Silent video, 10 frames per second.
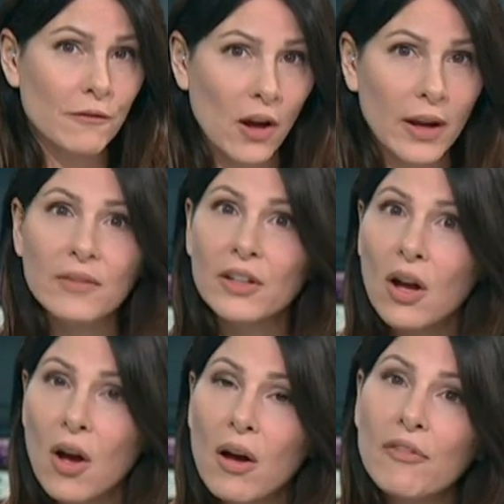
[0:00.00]

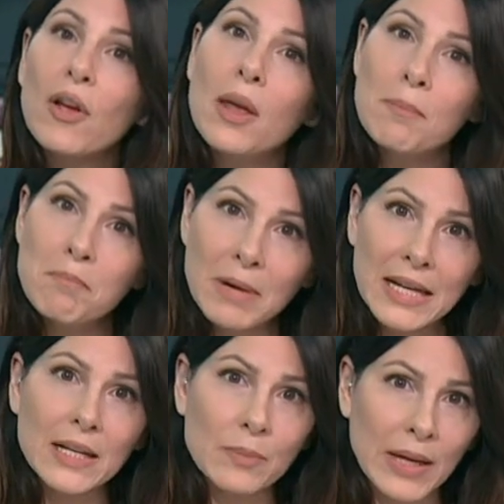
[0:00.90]
5.5
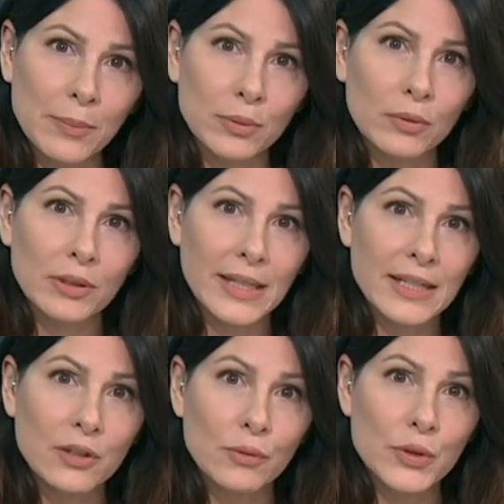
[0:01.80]
million people
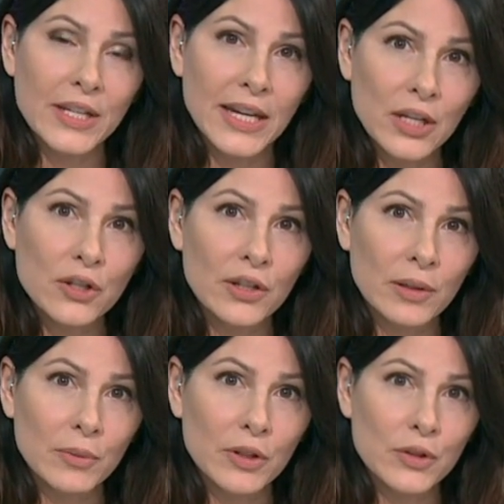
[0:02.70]
needed routine
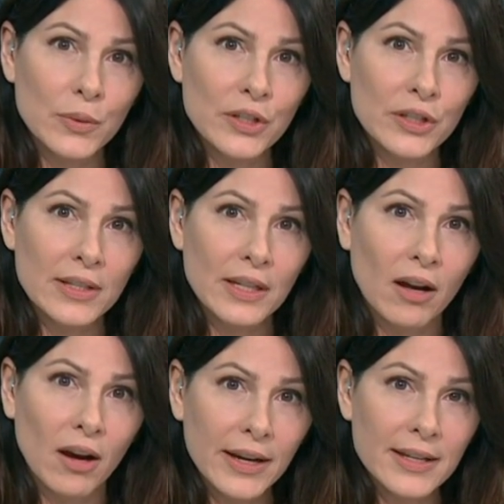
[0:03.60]
treatment, which is the
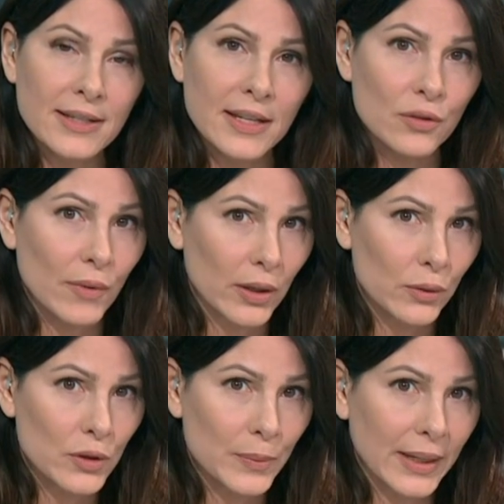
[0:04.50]
highest since
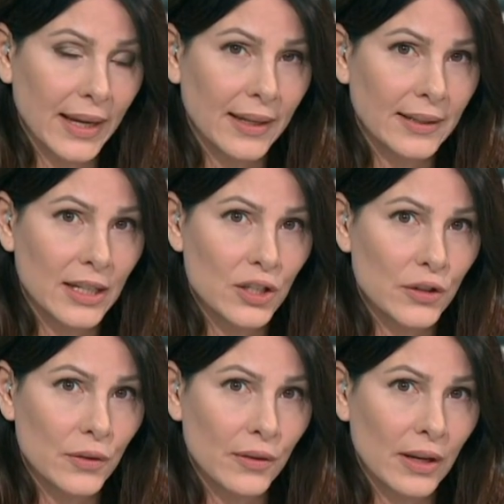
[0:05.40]
records began in
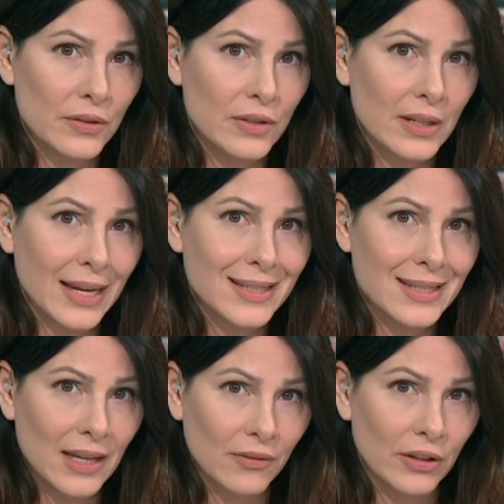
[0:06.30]

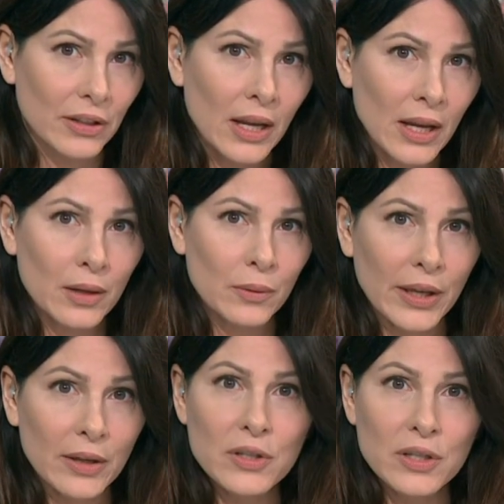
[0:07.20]
2007. Well, the
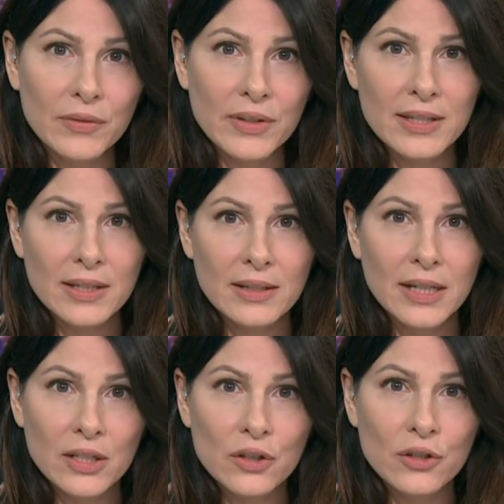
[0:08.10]
health service says
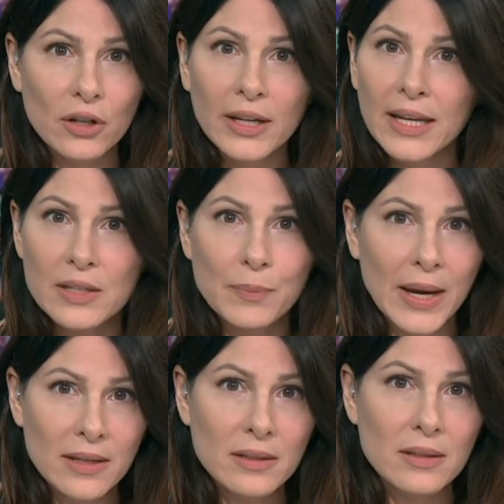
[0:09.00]
it's trying its
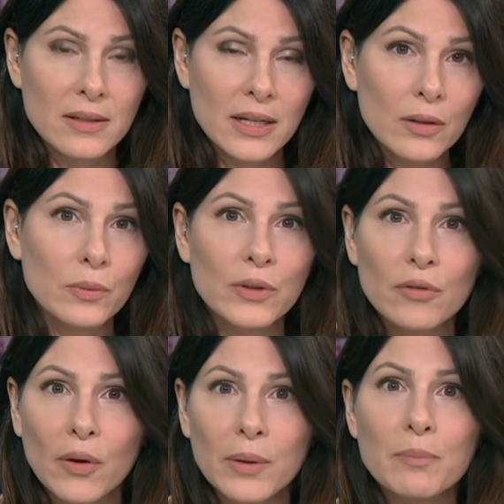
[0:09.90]
best to deal with the
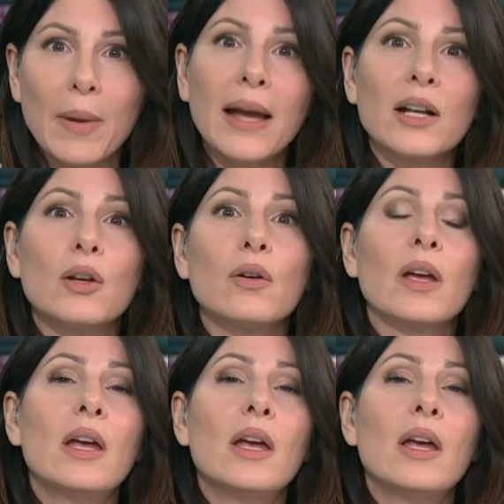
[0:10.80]
growing backlog,